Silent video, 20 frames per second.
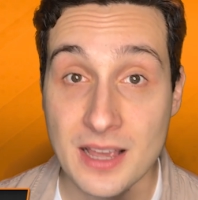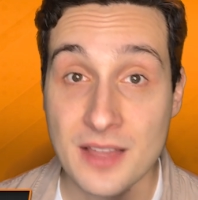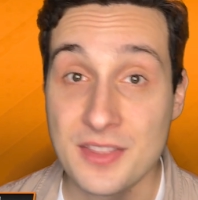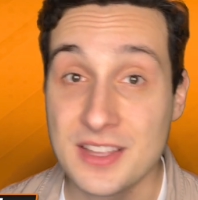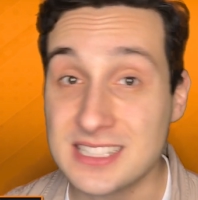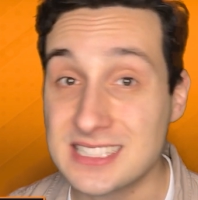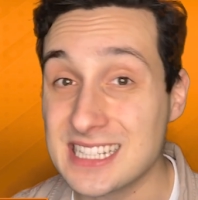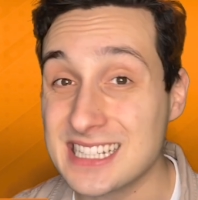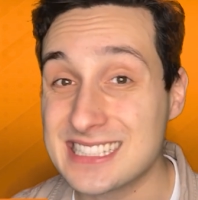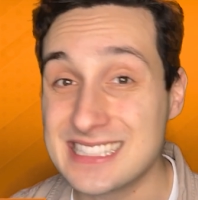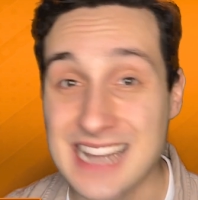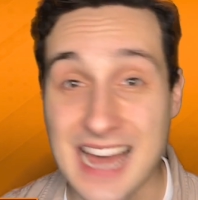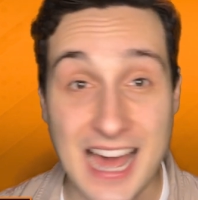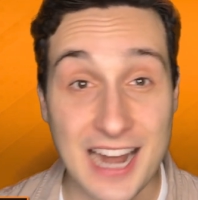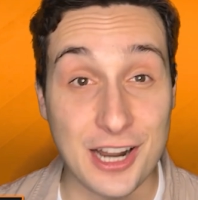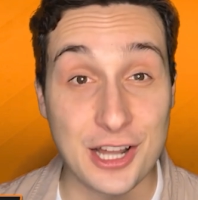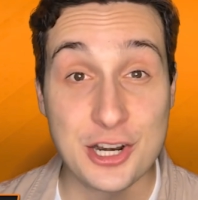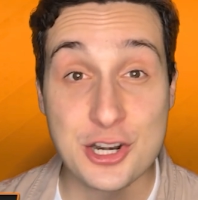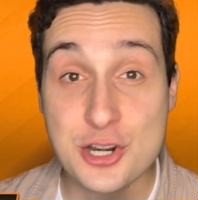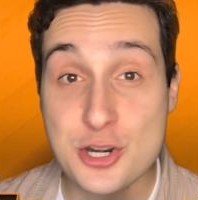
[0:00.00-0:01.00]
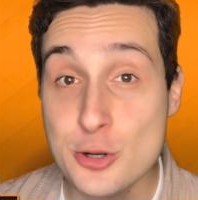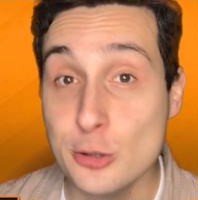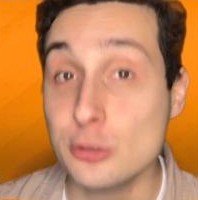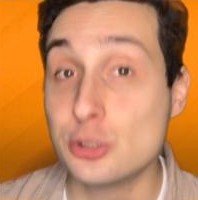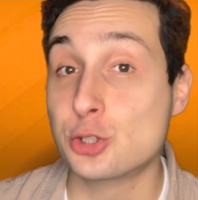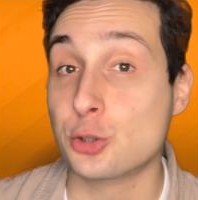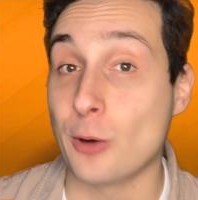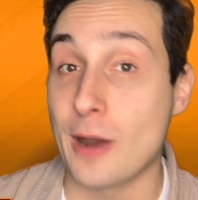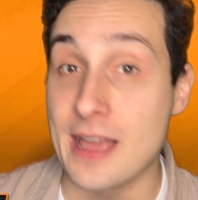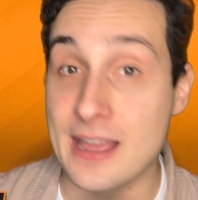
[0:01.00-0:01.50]
This is not a new
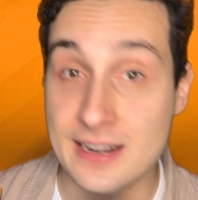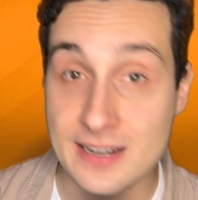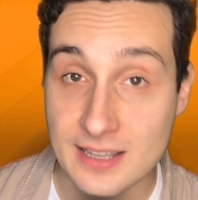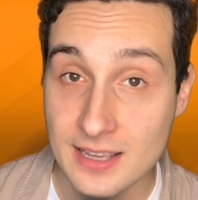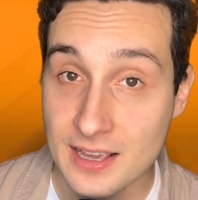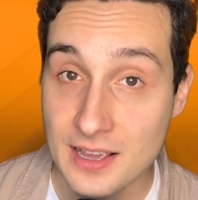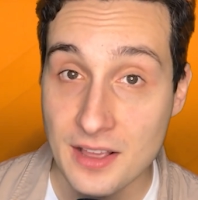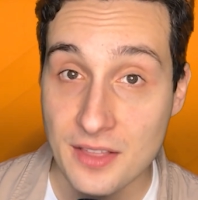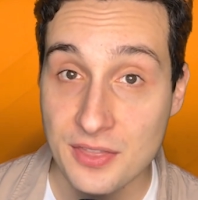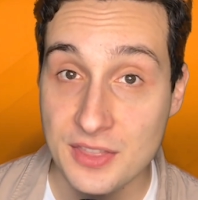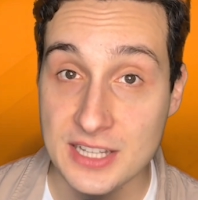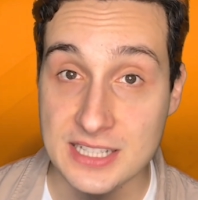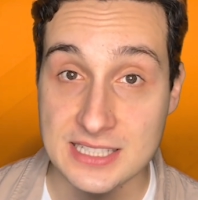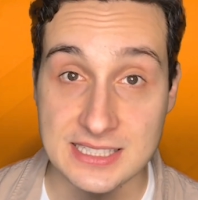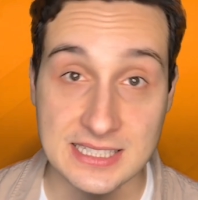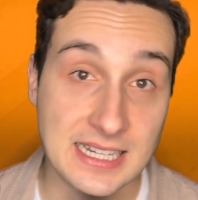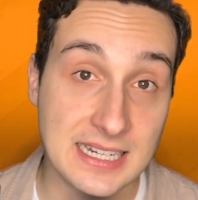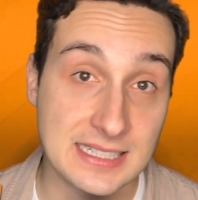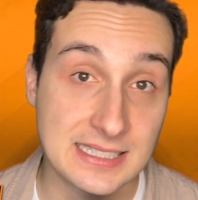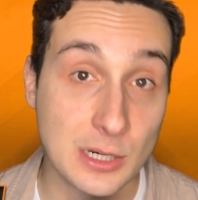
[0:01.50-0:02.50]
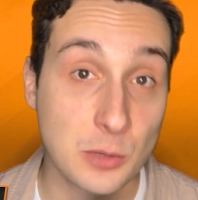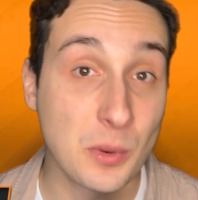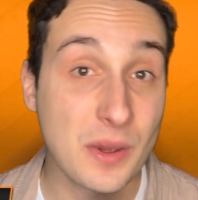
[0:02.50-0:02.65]
trend this season.